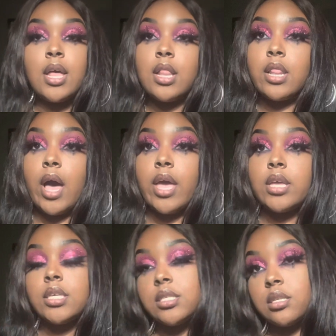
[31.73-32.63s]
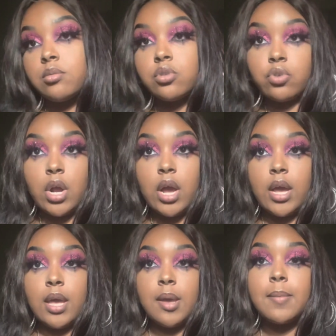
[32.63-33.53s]
like,
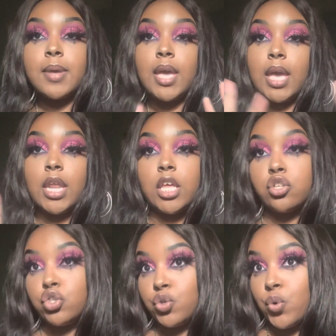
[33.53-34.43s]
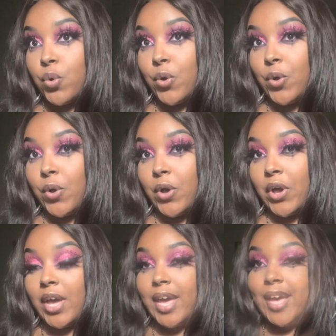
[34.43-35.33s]
subscribe, and
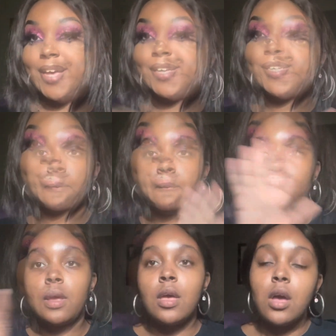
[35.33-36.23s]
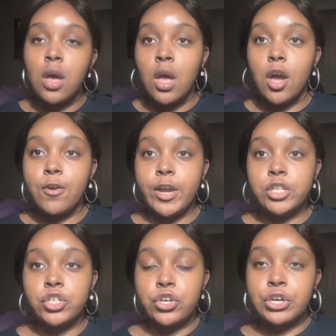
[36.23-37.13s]
enjoy. All
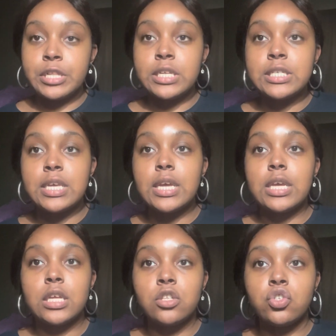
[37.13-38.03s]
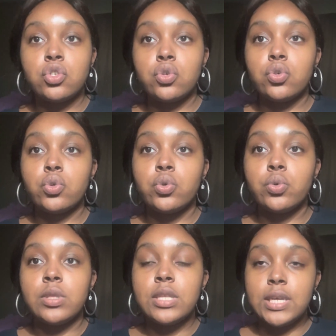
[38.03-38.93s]
right, y'all, let's get into
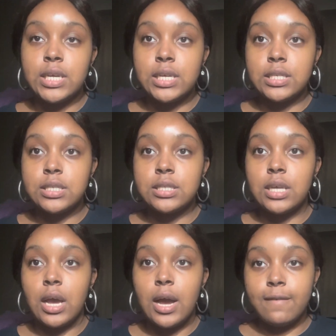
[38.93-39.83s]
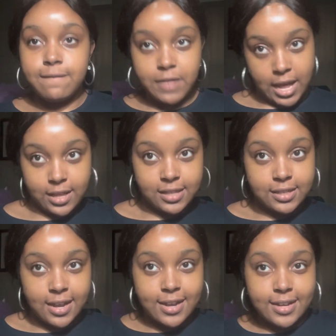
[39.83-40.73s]
this
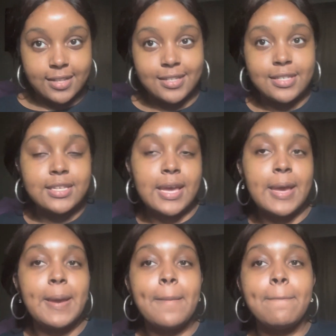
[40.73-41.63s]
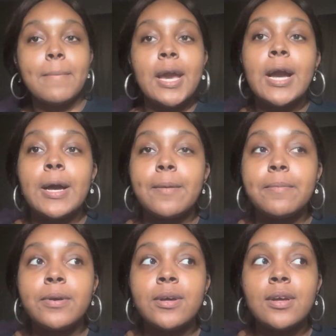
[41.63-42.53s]
Valentine's Day makeup
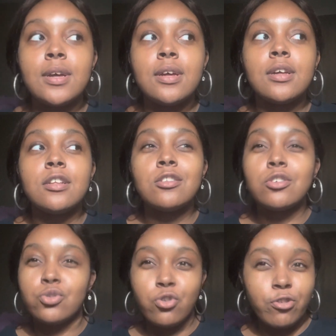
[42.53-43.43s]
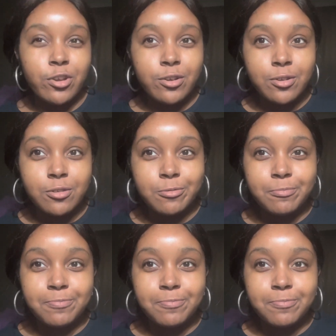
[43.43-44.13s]
tutorial.